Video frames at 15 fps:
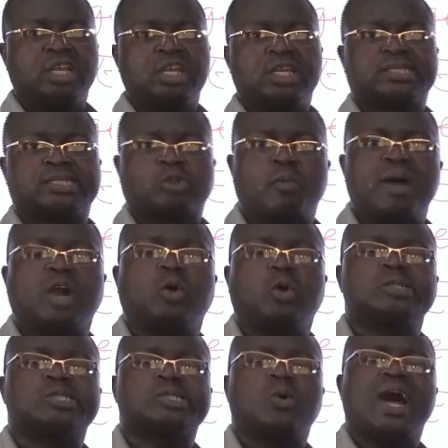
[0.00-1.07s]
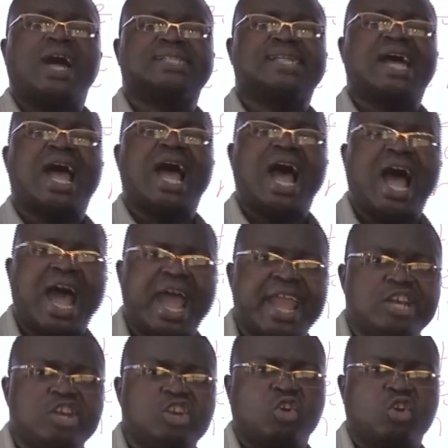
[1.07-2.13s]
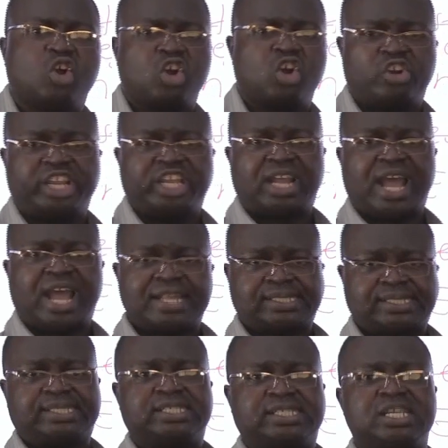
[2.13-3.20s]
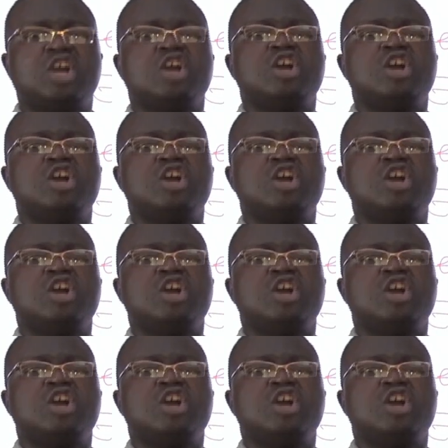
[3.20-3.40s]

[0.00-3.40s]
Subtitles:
Stomach also has hydrochloric acid